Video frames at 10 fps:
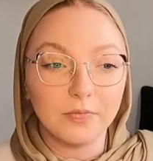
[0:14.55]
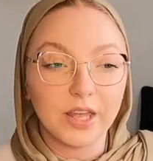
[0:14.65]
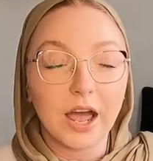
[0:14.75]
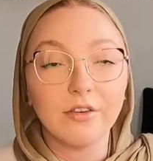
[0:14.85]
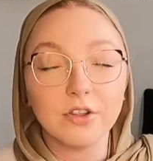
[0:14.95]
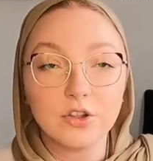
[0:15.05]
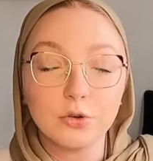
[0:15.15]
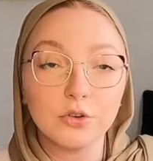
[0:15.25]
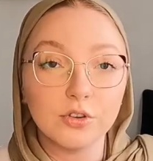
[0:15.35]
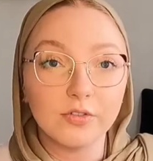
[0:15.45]
they have a
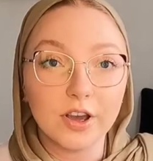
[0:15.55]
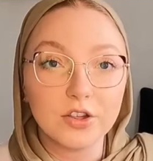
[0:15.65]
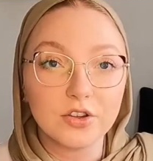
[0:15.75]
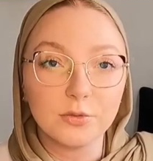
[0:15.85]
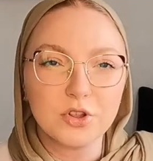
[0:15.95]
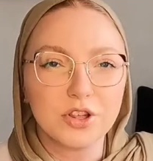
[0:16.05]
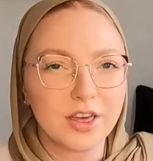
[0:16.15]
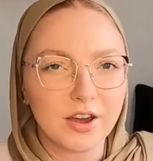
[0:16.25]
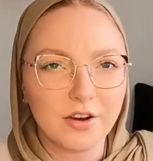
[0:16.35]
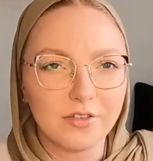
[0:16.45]
children's version, which
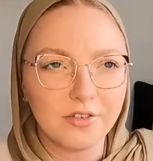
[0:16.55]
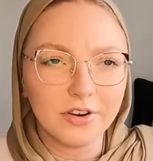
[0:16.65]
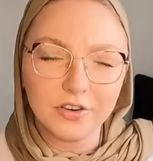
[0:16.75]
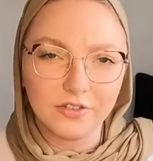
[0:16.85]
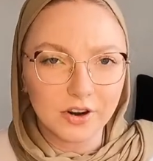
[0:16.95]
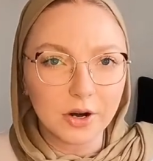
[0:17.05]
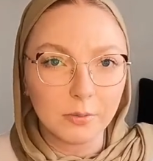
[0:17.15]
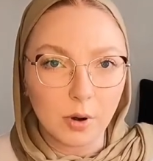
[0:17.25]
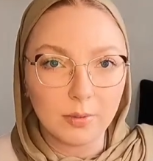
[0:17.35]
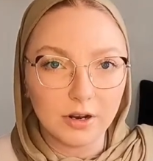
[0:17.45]
they are very, very
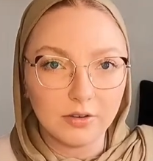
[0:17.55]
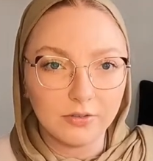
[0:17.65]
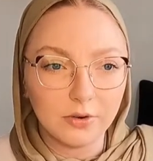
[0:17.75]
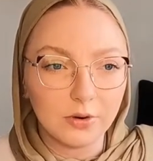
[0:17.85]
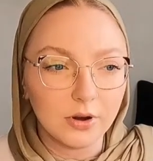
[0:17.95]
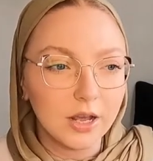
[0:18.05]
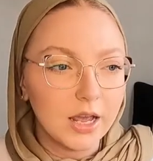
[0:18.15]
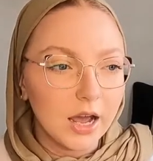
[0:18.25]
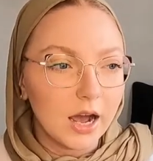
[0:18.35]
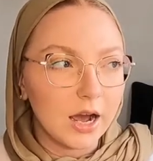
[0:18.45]
popular for.
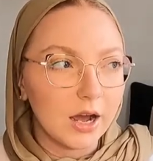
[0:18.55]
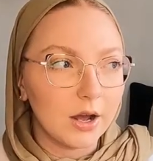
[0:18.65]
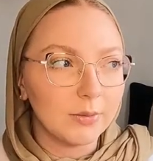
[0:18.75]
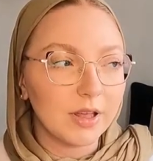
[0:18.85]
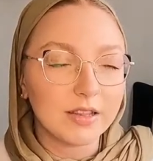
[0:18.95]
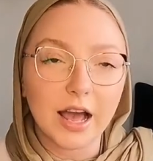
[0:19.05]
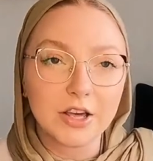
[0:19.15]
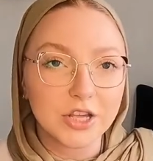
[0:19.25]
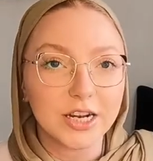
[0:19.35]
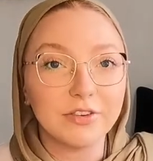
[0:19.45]
That's how I
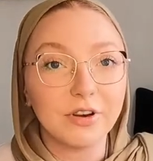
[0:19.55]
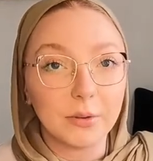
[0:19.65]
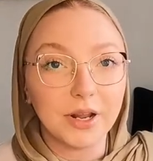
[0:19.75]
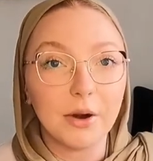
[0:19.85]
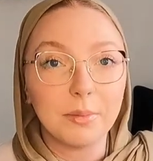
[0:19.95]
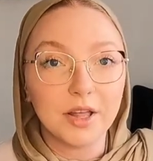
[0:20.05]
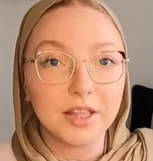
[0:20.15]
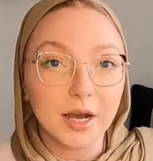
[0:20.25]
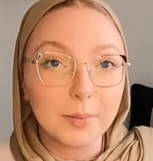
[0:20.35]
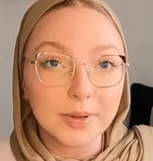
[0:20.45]
actually found out about
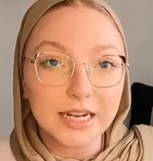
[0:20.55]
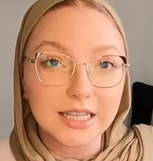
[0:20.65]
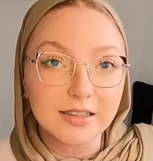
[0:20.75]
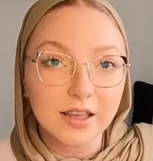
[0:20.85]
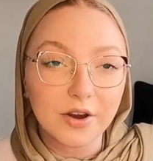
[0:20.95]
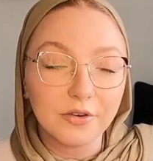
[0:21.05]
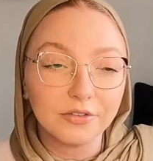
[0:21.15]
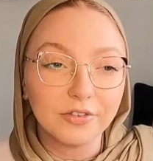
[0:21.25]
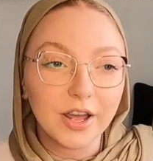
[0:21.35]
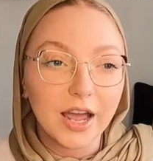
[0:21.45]
the company
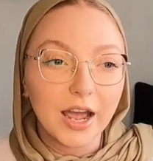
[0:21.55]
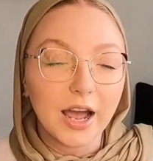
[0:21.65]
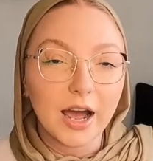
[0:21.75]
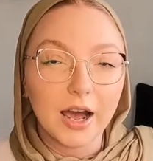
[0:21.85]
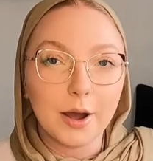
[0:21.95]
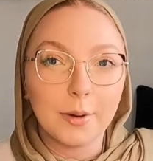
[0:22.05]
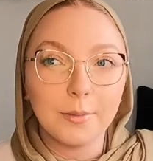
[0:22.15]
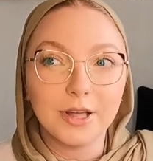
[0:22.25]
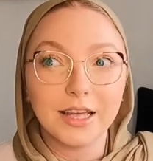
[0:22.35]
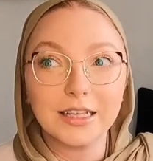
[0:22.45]
itself.
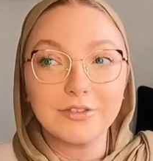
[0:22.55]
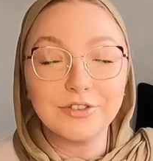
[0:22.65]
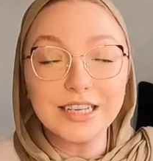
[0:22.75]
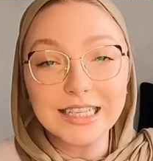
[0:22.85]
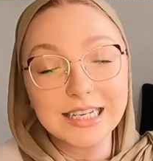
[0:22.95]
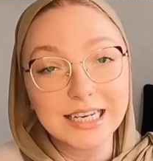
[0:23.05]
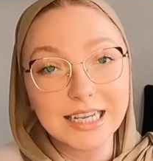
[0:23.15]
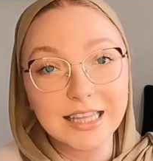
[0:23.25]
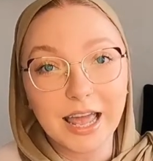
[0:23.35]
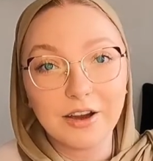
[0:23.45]
But
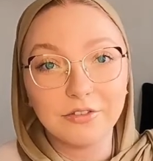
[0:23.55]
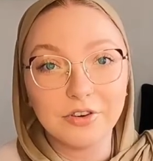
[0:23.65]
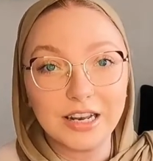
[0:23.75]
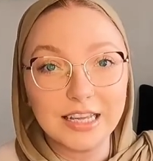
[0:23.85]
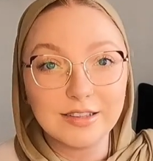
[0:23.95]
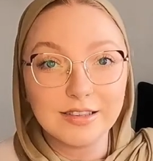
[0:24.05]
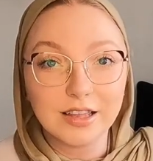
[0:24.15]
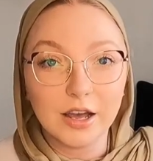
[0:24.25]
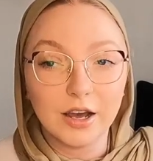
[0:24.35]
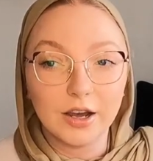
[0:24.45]
recently they have
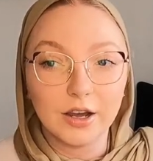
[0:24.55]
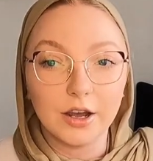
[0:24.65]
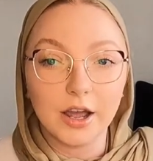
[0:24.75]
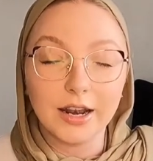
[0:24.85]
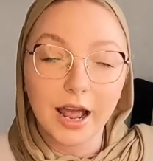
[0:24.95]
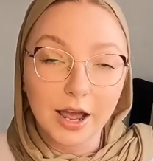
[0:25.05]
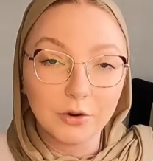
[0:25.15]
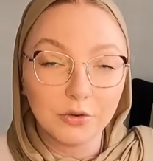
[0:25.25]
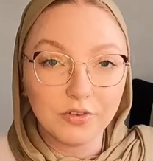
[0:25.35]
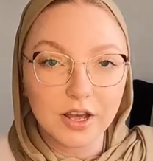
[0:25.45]
released an
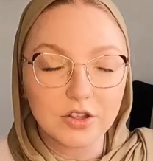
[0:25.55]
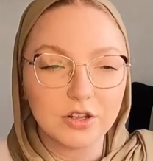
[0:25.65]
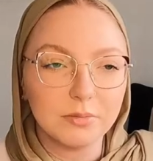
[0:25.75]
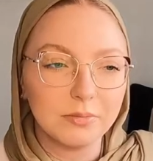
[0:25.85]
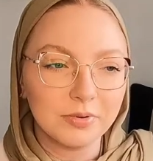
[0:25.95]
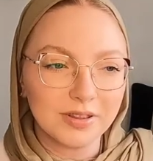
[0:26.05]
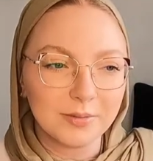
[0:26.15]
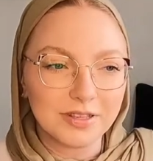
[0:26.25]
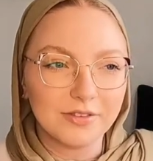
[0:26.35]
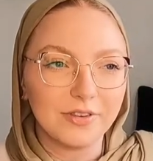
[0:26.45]
adult version,
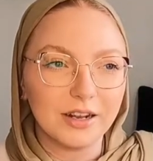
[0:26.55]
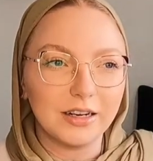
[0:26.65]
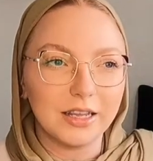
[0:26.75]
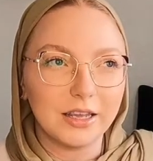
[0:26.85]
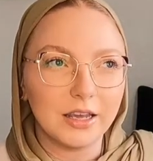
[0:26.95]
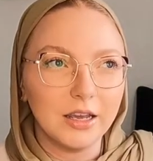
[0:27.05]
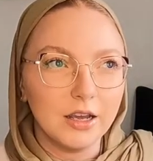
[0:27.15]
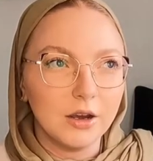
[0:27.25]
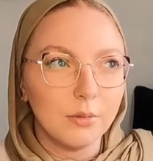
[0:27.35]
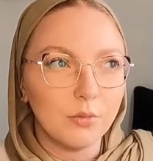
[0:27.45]
specifically
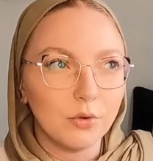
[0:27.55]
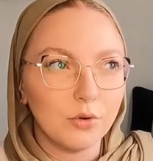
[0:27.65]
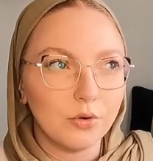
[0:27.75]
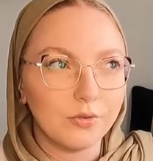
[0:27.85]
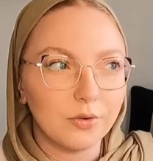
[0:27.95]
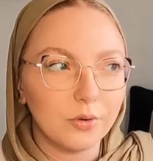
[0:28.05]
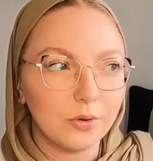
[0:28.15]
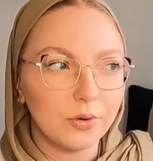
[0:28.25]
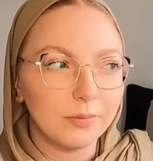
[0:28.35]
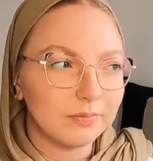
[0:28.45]
more
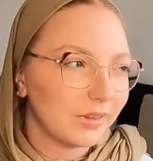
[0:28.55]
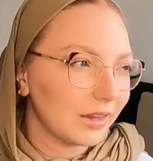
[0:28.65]
for